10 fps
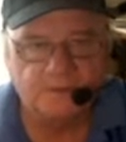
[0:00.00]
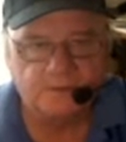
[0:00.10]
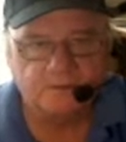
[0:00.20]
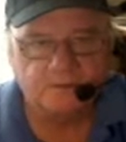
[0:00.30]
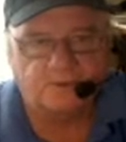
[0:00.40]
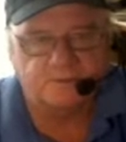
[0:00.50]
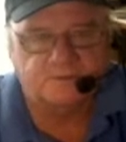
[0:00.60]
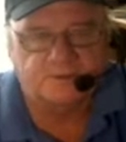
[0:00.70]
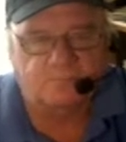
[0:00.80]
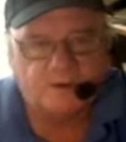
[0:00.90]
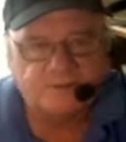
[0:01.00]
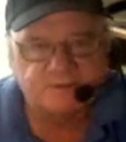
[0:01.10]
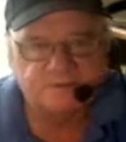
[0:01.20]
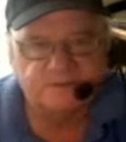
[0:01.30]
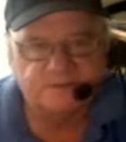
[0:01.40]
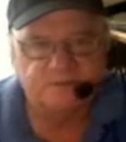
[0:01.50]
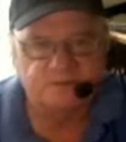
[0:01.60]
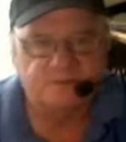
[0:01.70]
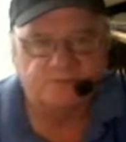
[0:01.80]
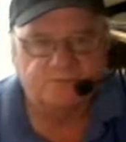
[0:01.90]
Going to focus on race 6
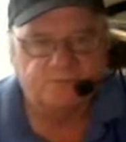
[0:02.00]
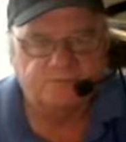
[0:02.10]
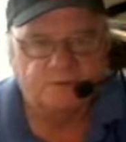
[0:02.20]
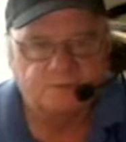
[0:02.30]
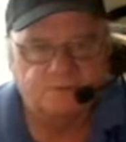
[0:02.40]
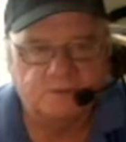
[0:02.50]
this evening, folks.